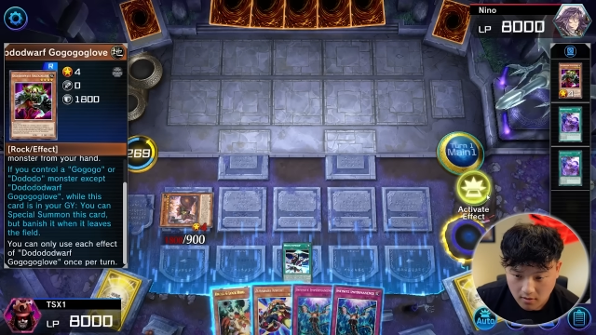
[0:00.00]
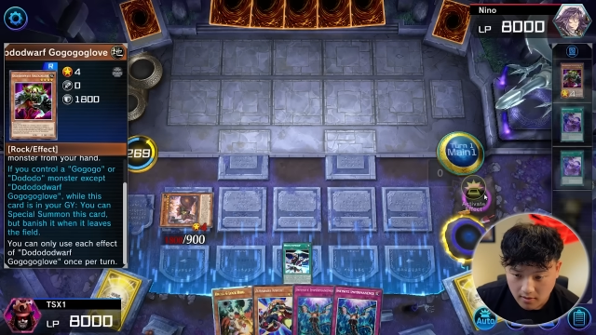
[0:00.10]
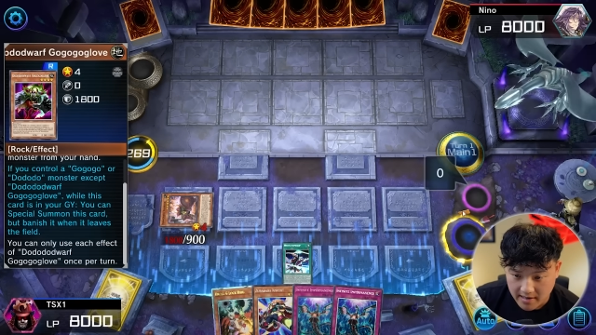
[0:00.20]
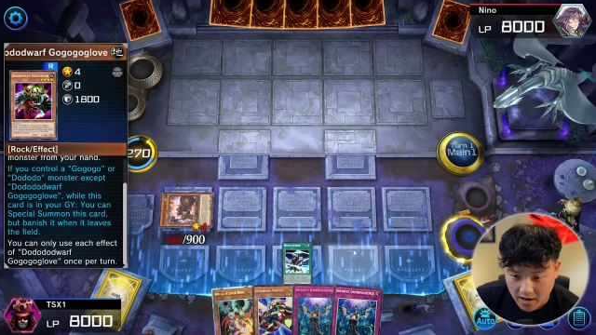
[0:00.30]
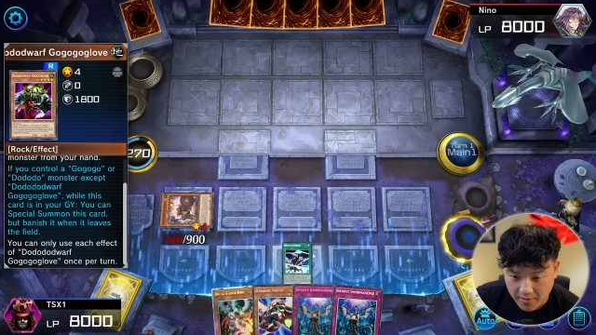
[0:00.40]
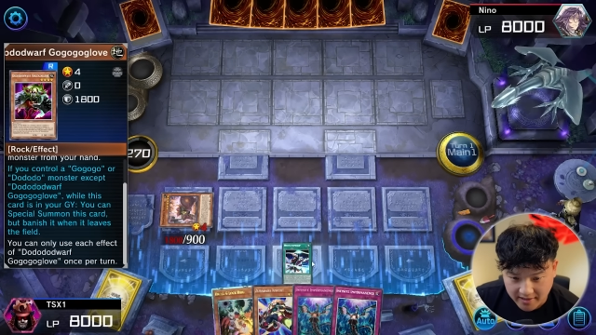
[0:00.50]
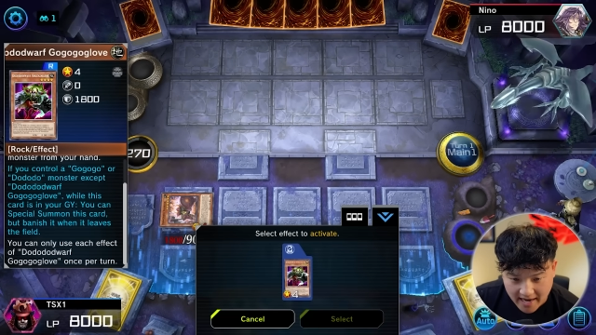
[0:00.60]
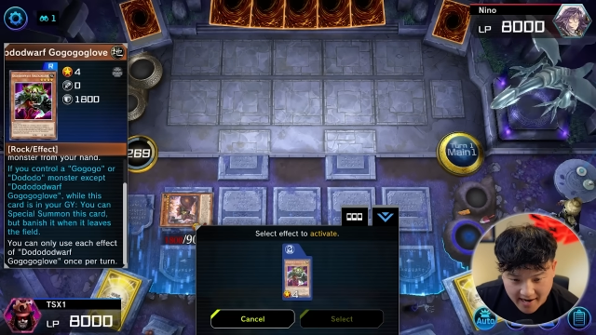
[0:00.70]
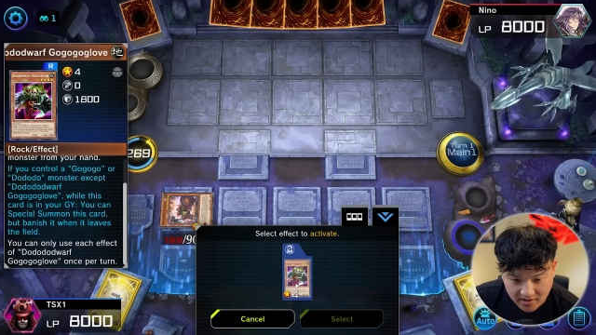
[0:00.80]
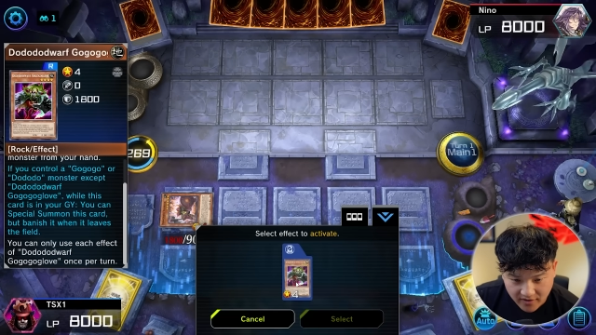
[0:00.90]
Now we get to
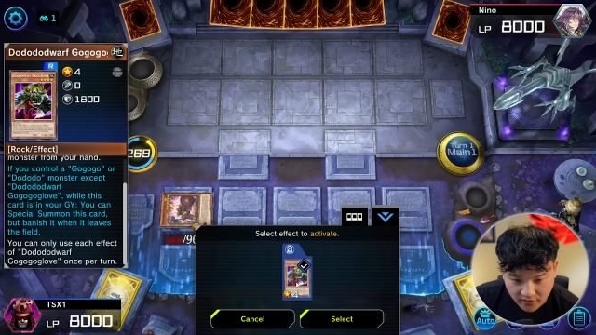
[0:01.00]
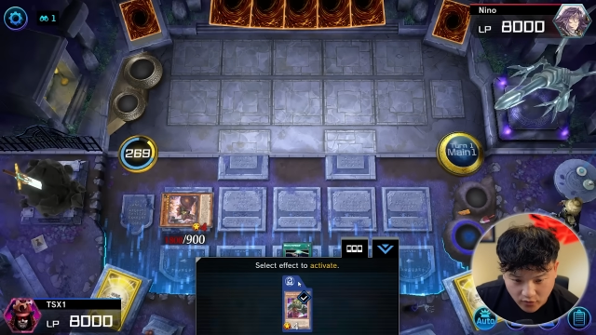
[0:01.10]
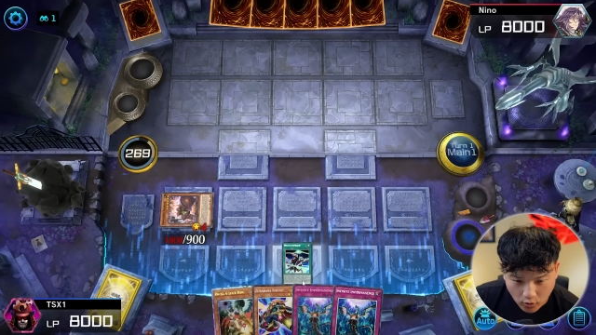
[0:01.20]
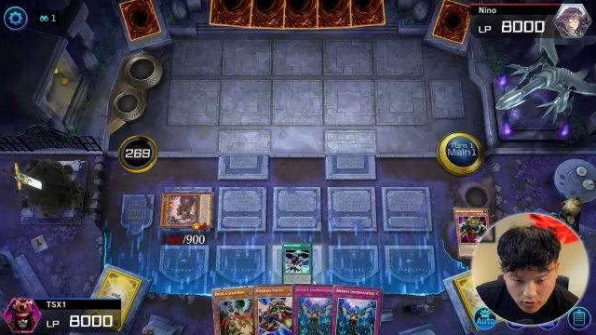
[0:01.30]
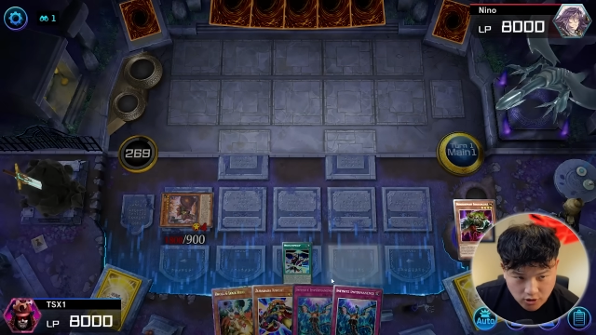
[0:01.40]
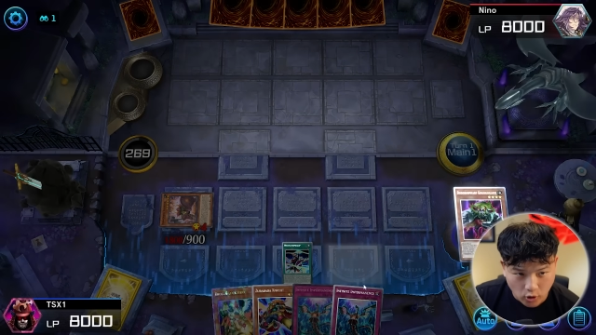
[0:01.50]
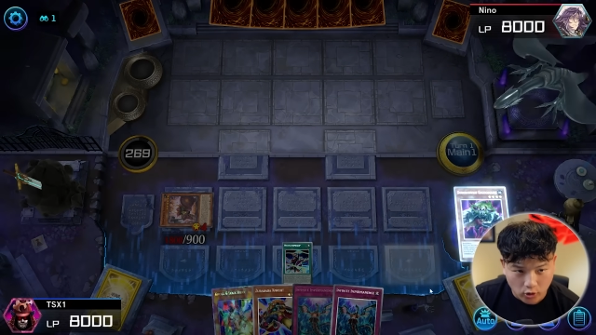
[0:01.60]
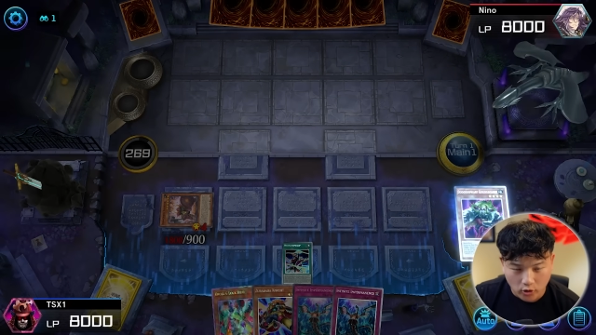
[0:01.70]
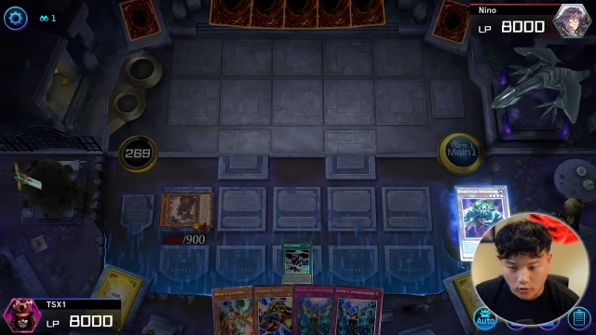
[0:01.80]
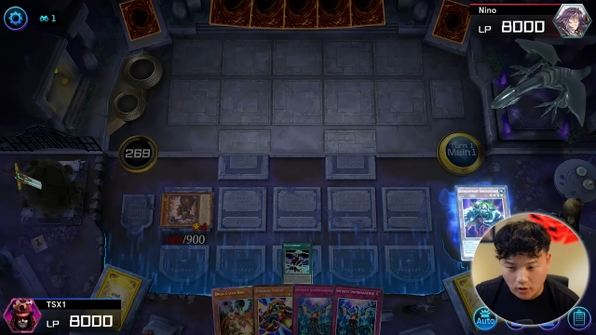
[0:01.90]
activate, of course,
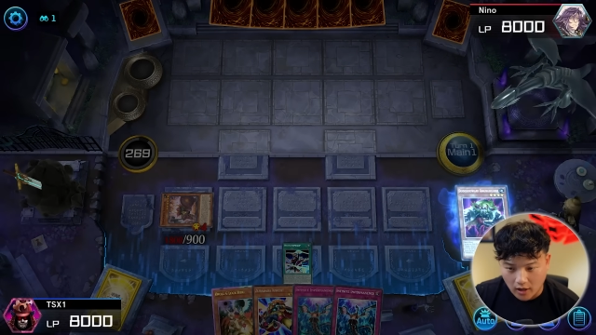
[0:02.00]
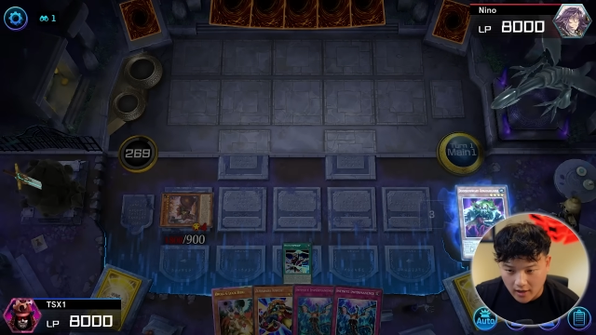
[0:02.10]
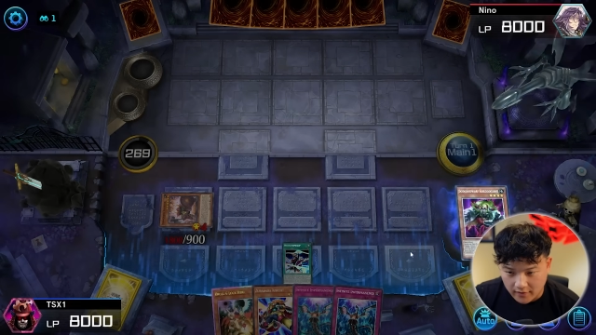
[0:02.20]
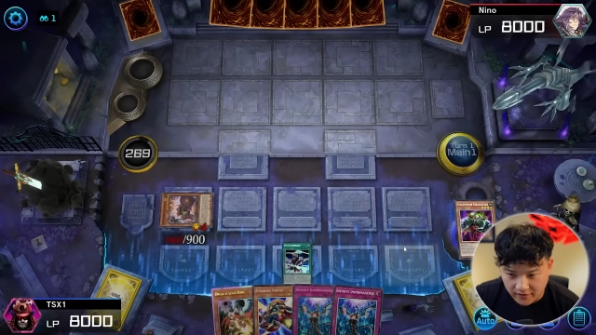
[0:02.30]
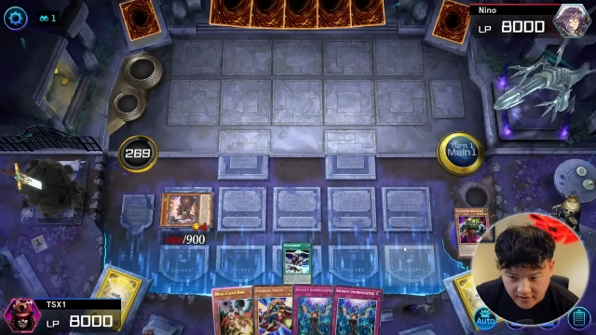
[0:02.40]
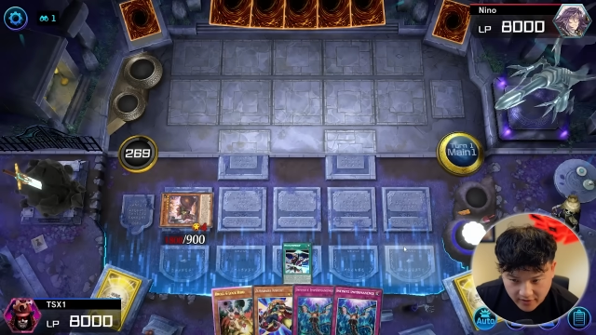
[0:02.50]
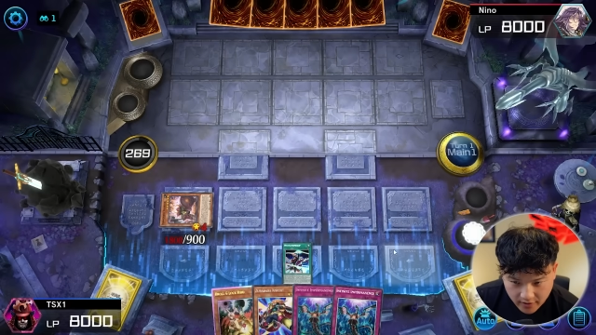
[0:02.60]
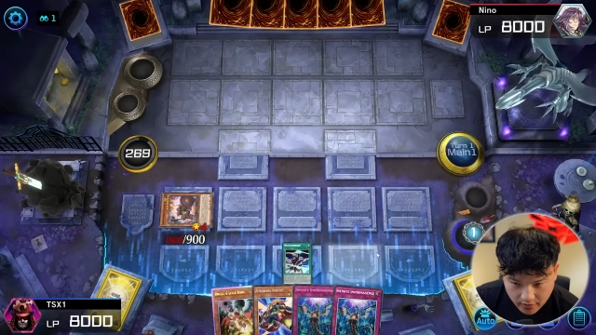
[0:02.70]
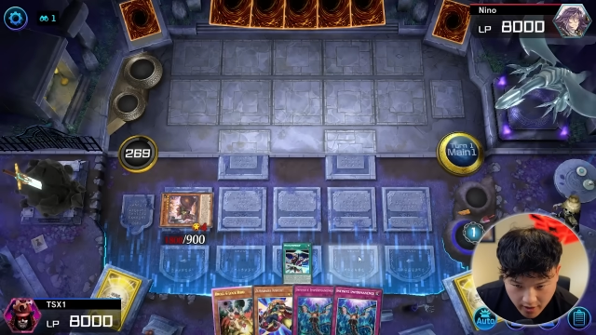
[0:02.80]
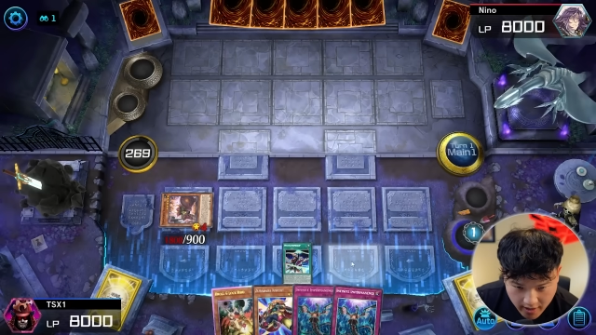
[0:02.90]
Dororo Glove in the
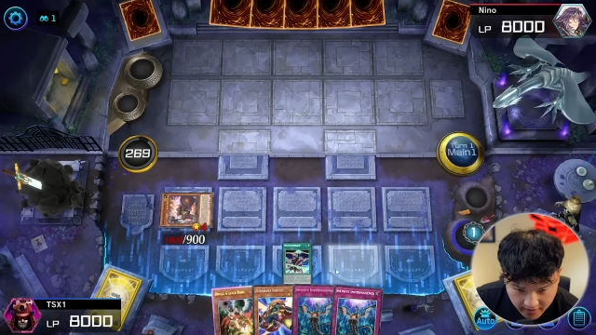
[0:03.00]
grave.